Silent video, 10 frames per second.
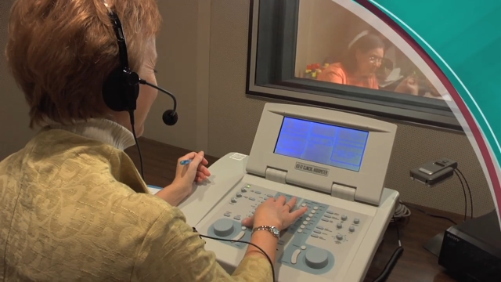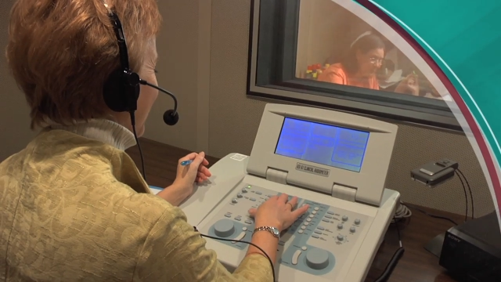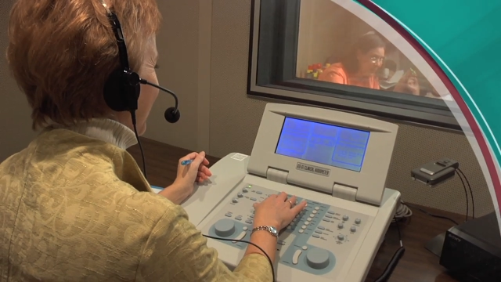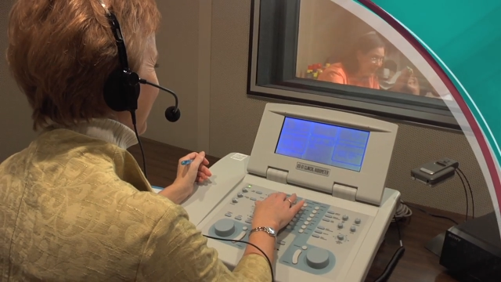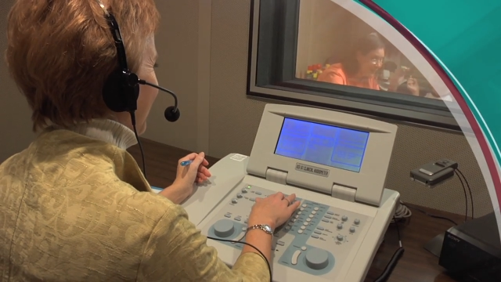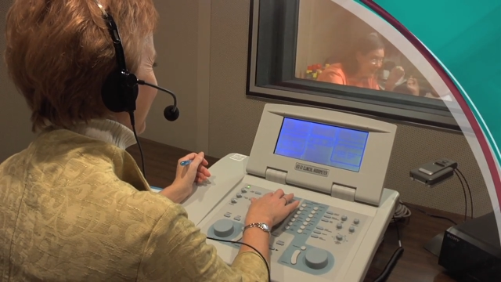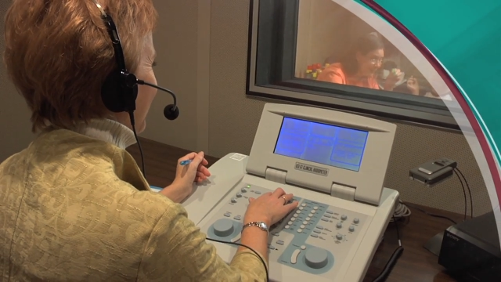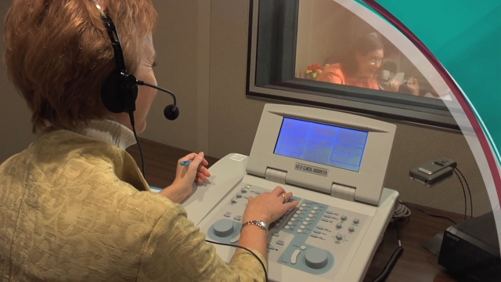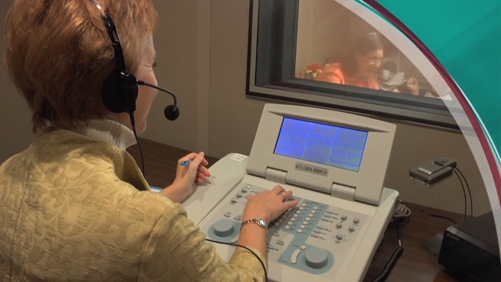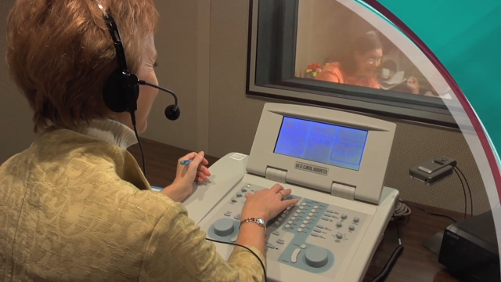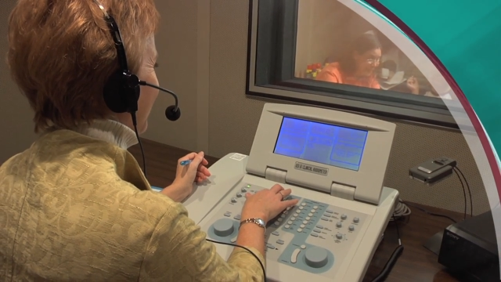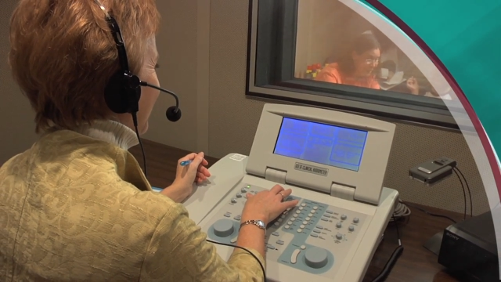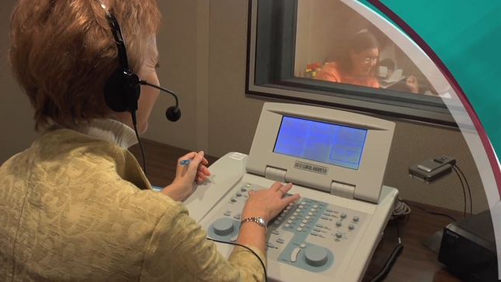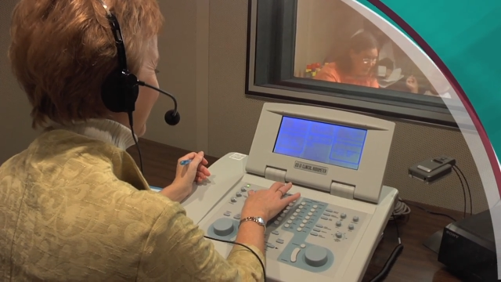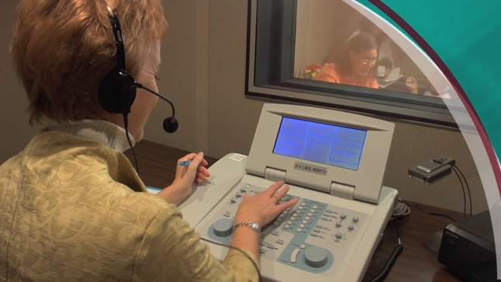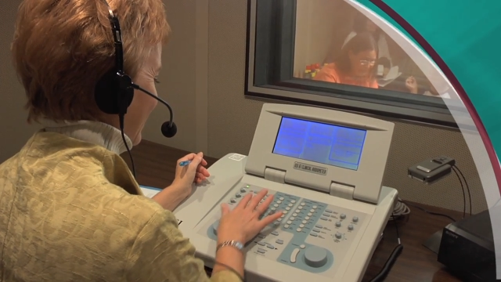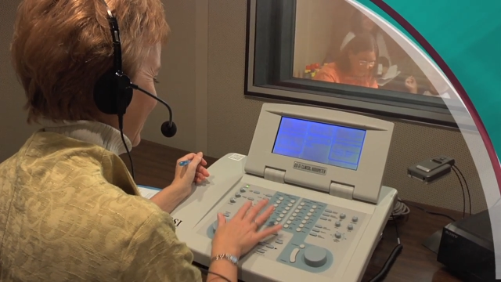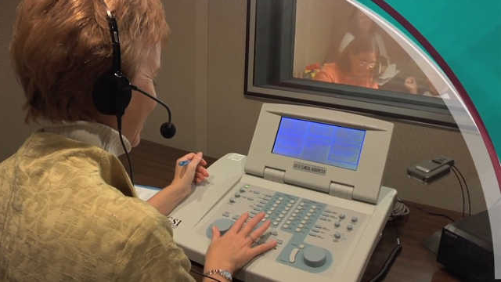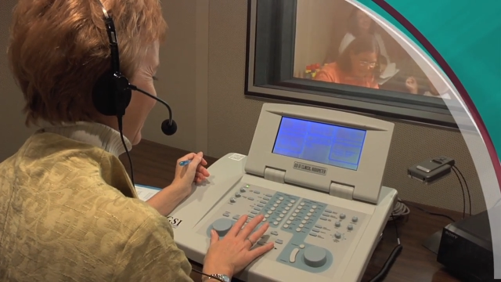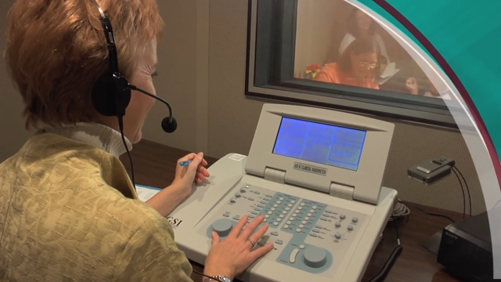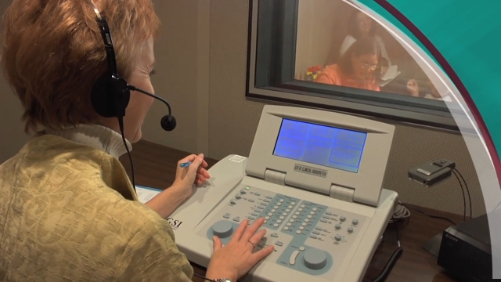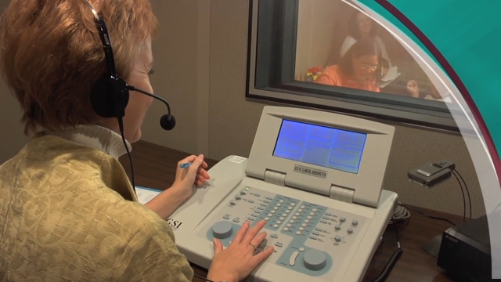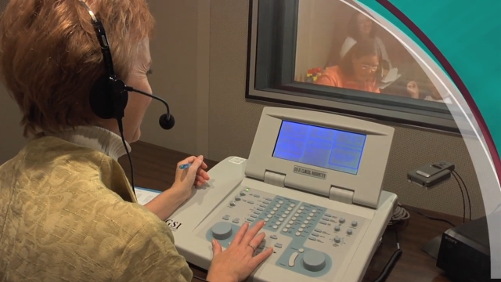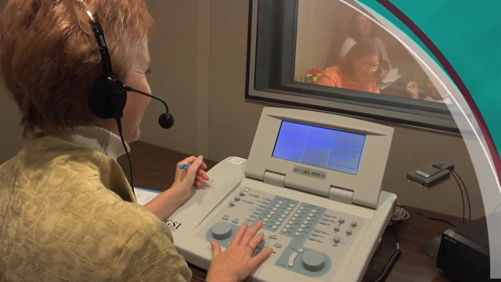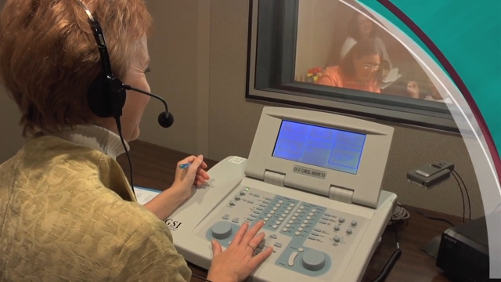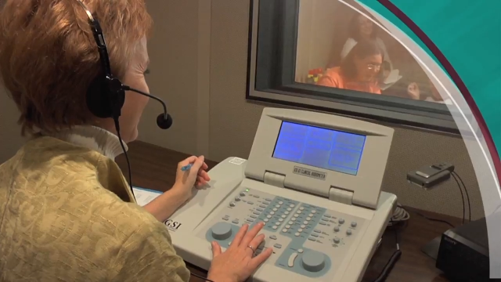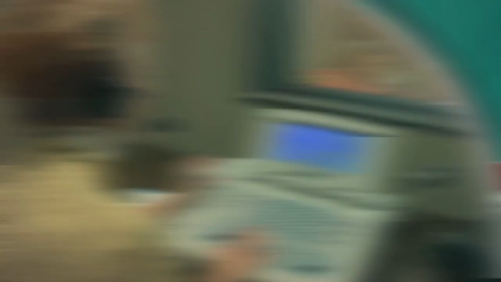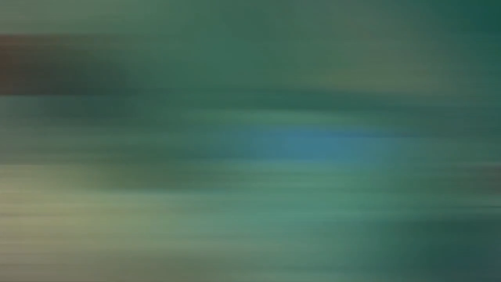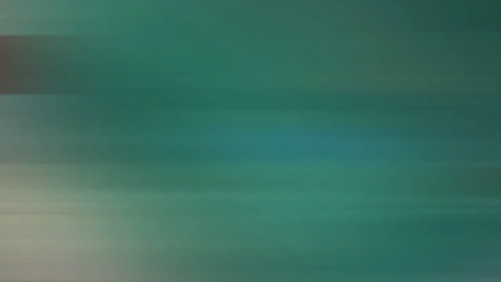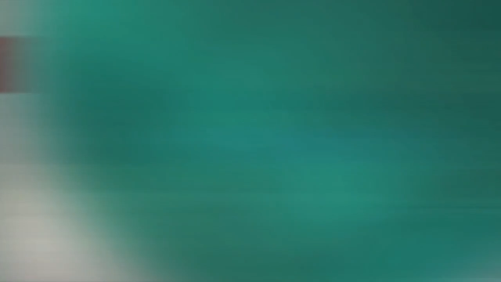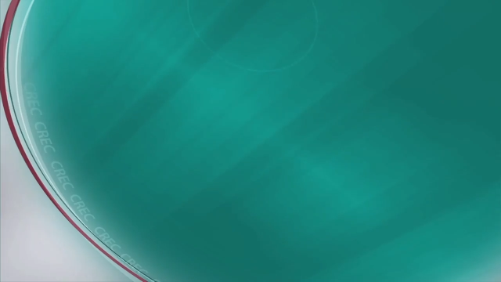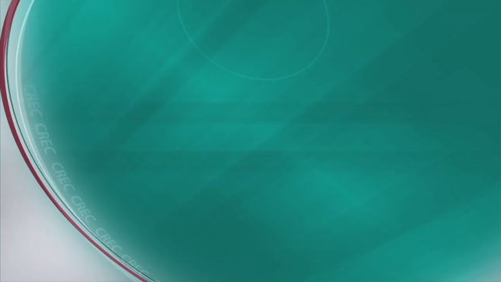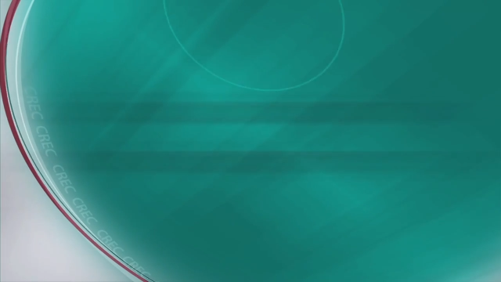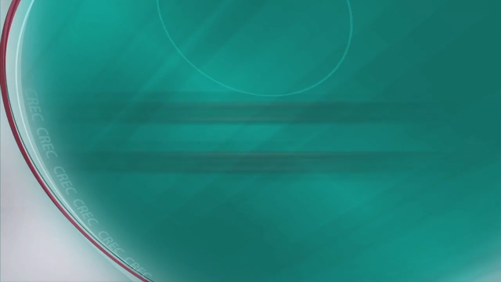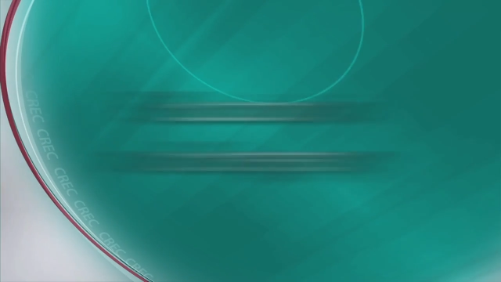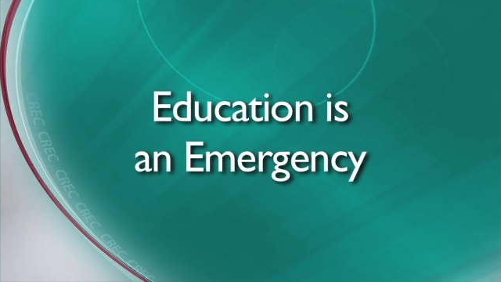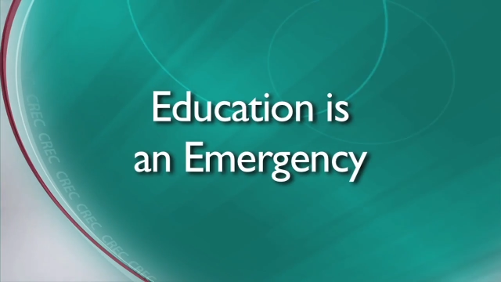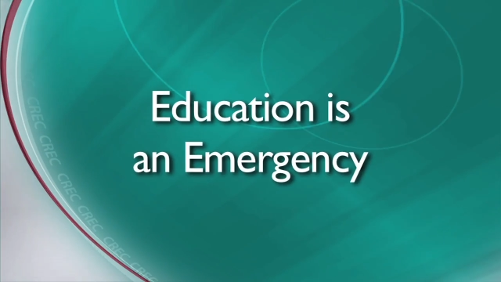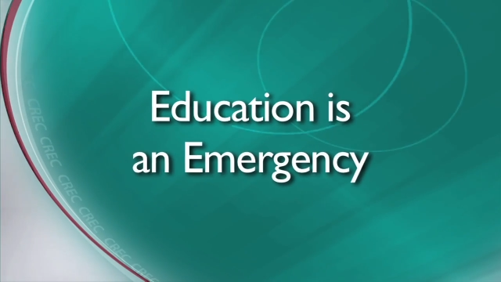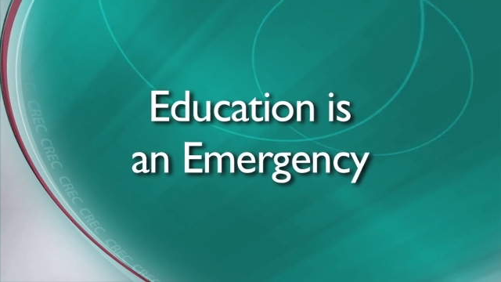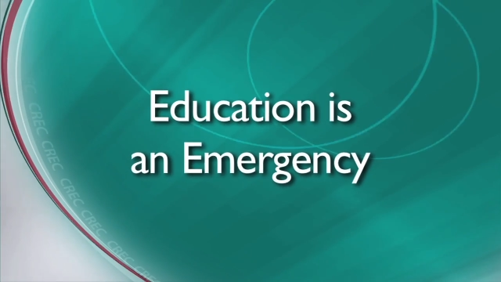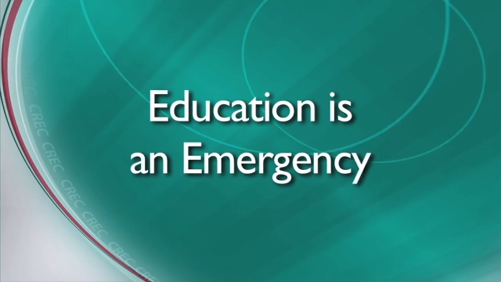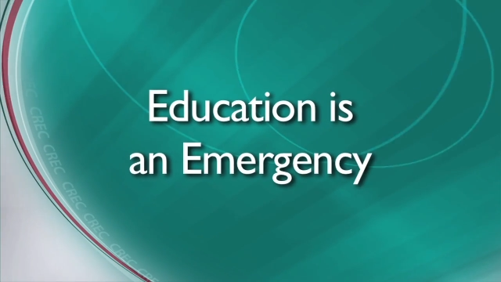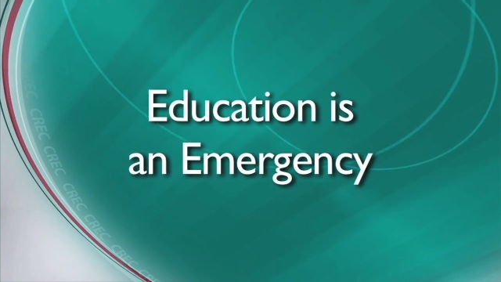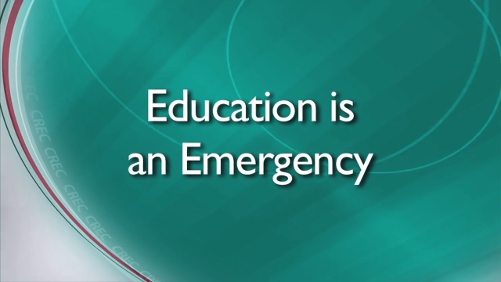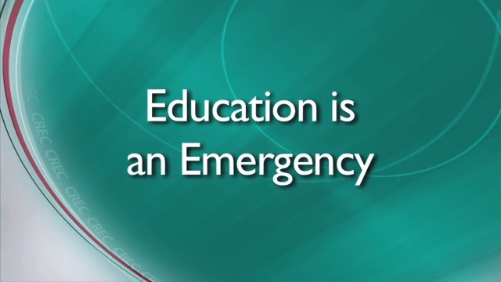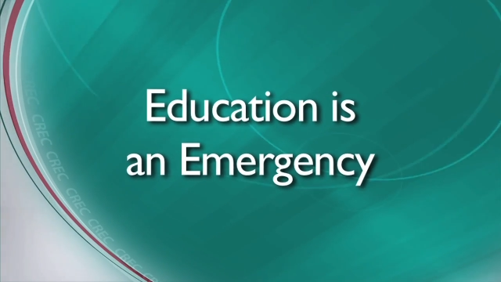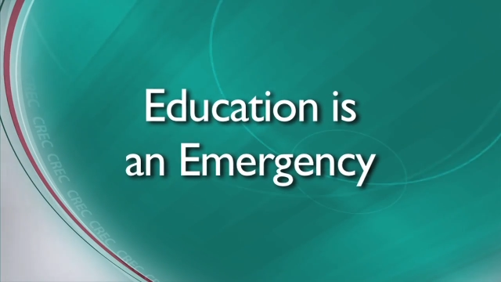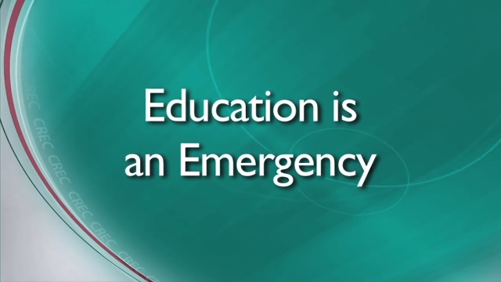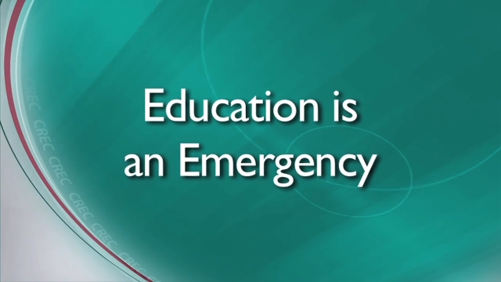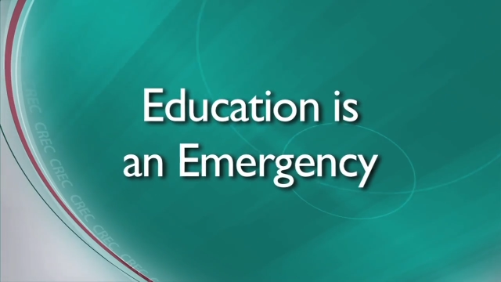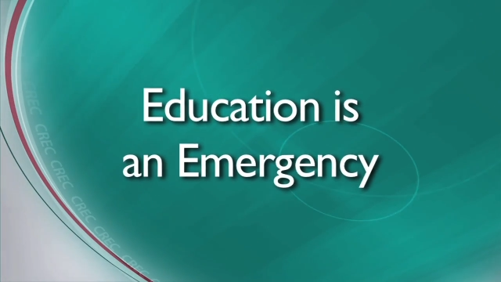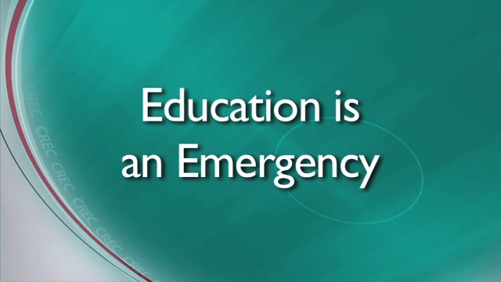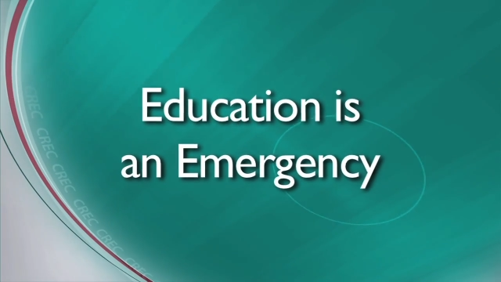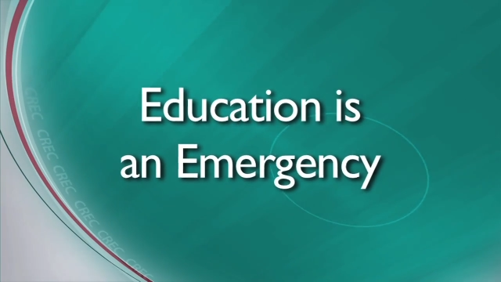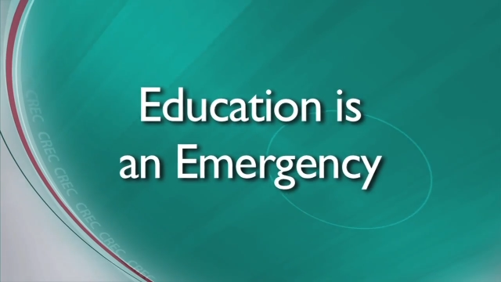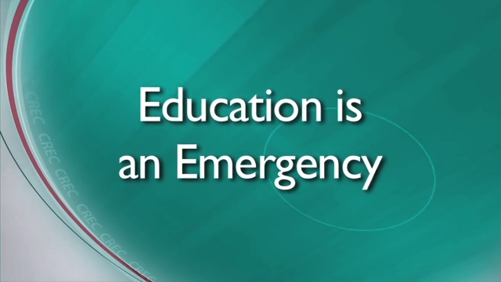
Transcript: [unreadable: no face in view]